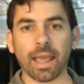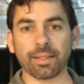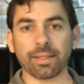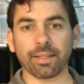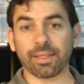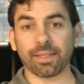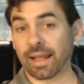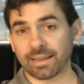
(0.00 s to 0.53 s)

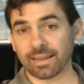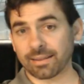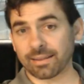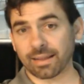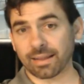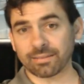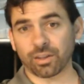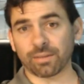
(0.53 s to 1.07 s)
that's it.
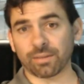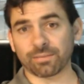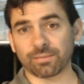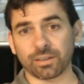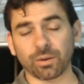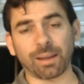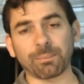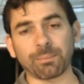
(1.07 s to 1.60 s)
That's all you have to
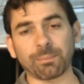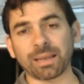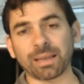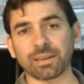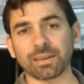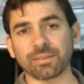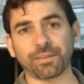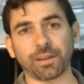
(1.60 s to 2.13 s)
do. I mean,
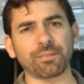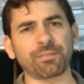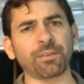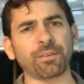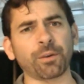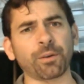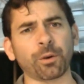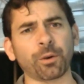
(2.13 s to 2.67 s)
even if you
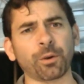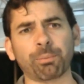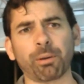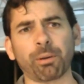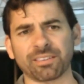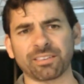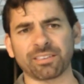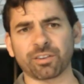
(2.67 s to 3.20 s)
were probably to
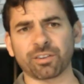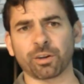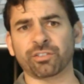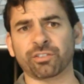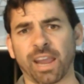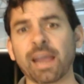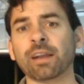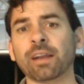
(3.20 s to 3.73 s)
search
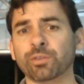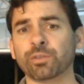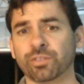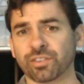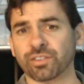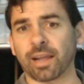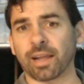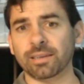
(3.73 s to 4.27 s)
Andrew
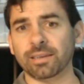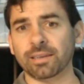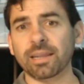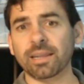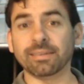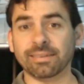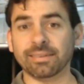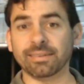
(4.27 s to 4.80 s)
Sutton
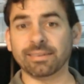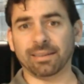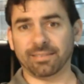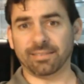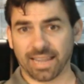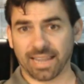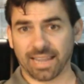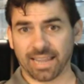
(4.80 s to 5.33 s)
dance
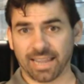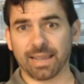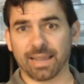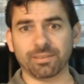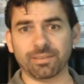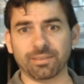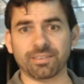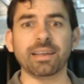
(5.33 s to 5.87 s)

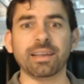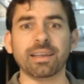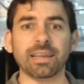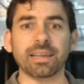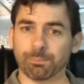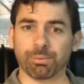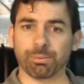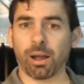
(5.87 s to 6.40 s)
games, it'd
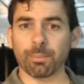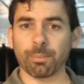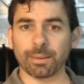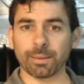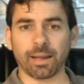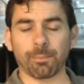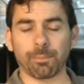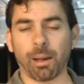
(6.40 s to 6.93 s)
probably come
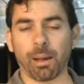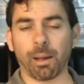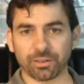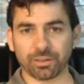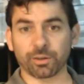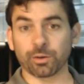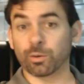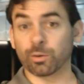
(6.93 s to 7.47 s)
up in your
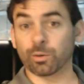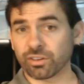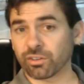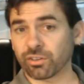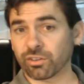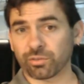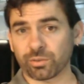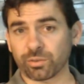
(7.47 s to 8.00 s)
Google search
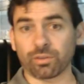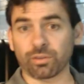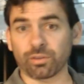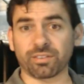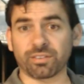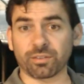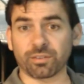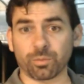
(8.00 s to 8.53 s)
results
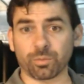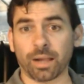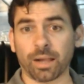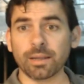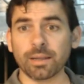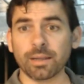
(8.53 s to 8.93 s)
as well.